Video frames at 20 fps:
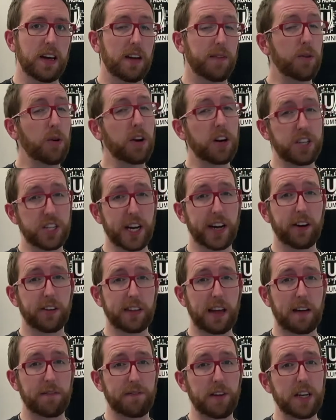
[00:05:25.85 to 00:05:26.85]
If you want to check
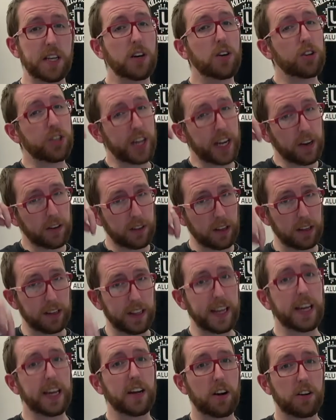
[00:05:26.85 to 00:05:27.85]
out that video, check out the
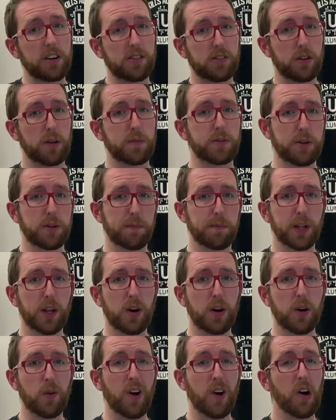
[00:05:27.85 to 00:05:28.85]
link in our description
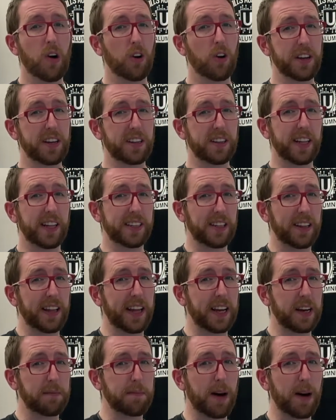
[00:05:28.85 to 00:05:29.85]
below, or you can click the
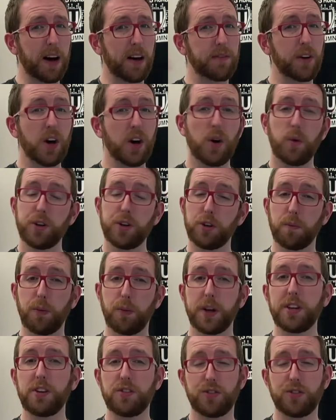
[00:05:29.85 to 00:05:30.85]
link above, which will
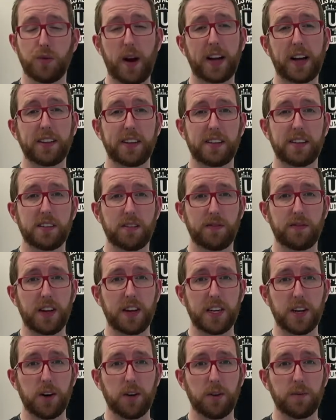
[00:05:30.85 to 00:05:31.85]
bring you directly to the
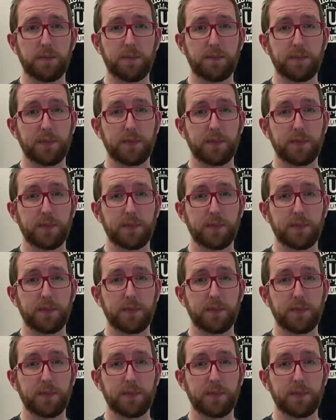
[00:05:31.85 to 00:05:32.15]
video.